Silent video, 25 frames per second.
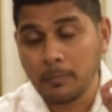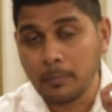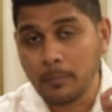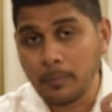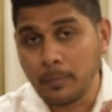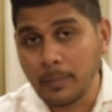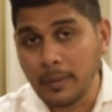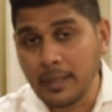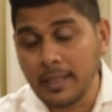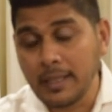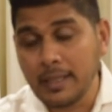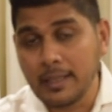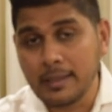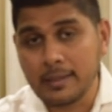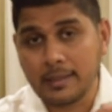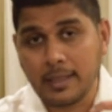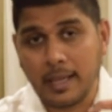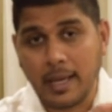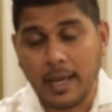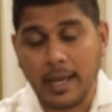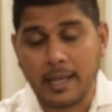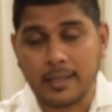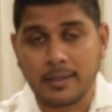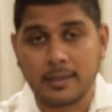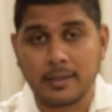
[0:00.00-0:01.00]
please
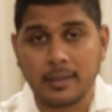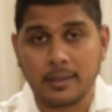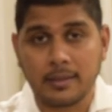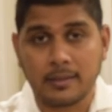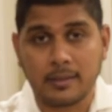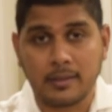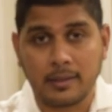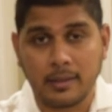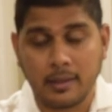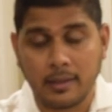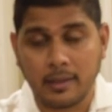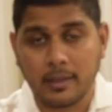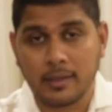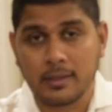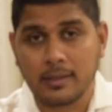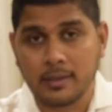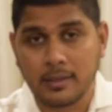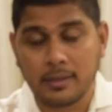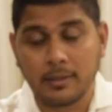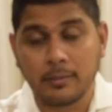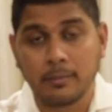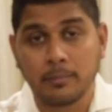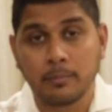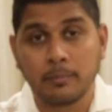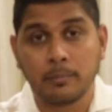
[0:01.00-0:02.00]
assess risk
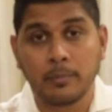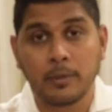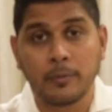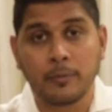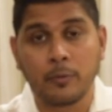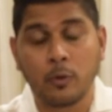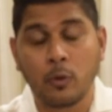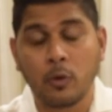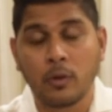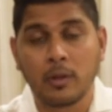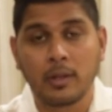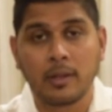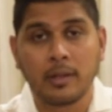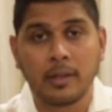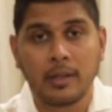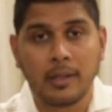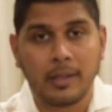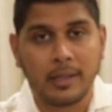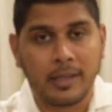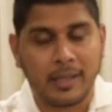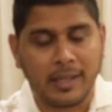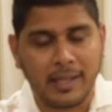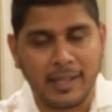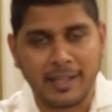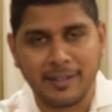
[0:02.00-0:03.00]
before
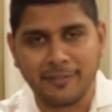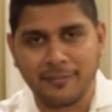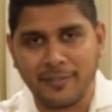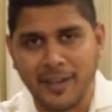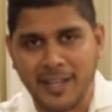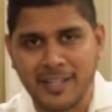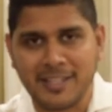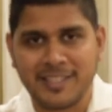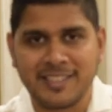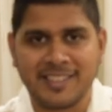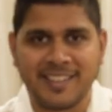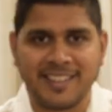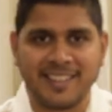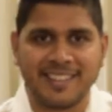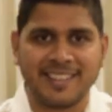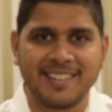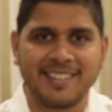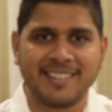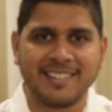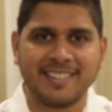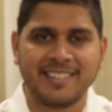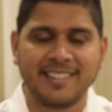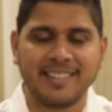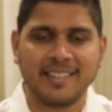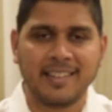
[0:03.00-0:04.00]
investing.
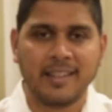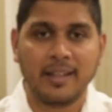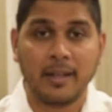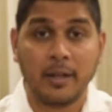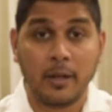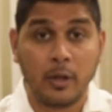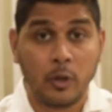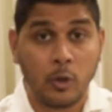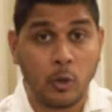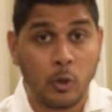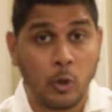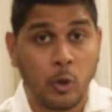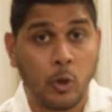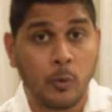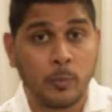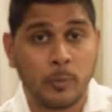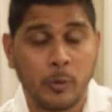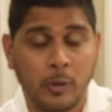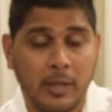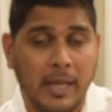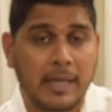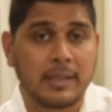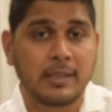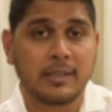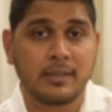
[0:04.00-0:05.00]
Hope you
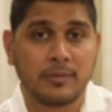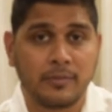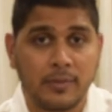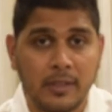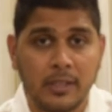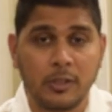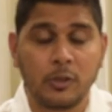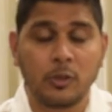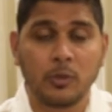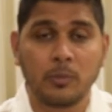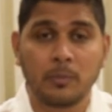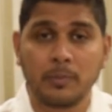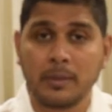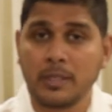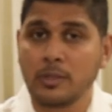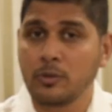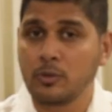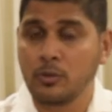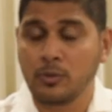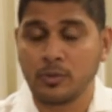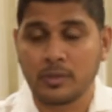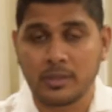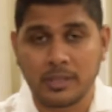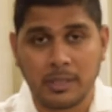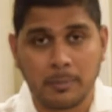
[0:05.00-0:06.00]
like this video. Please
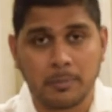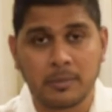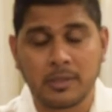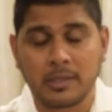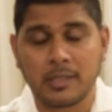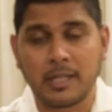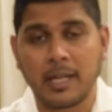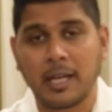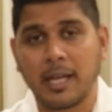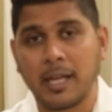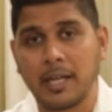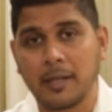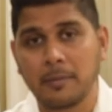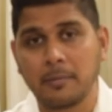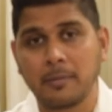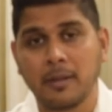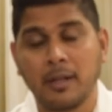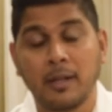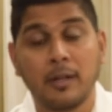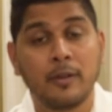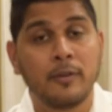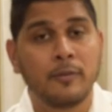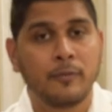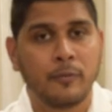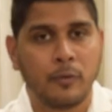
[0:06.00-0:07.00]
do subscribe
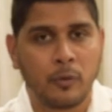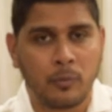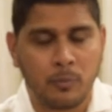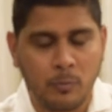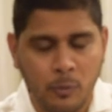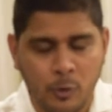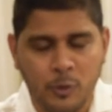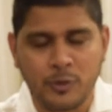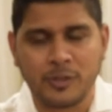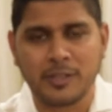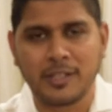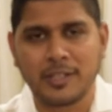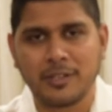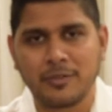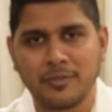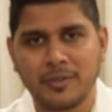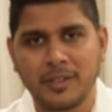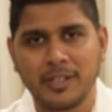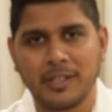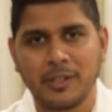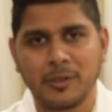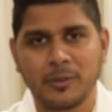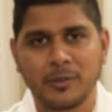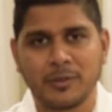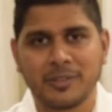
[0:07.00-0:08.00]
for more such
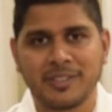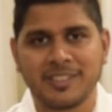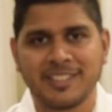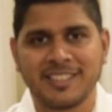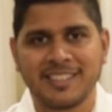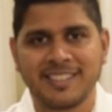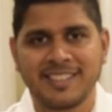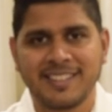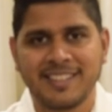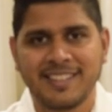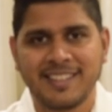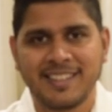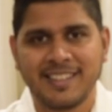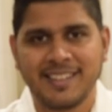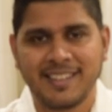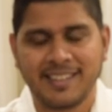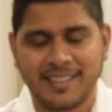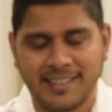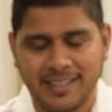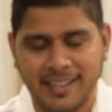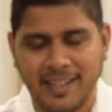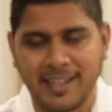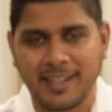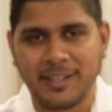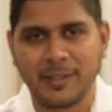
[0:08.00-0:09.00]
videos.
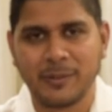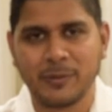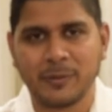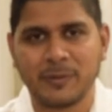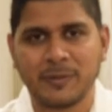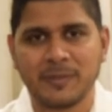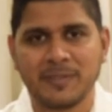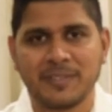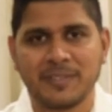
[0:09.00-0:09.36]
Thank you.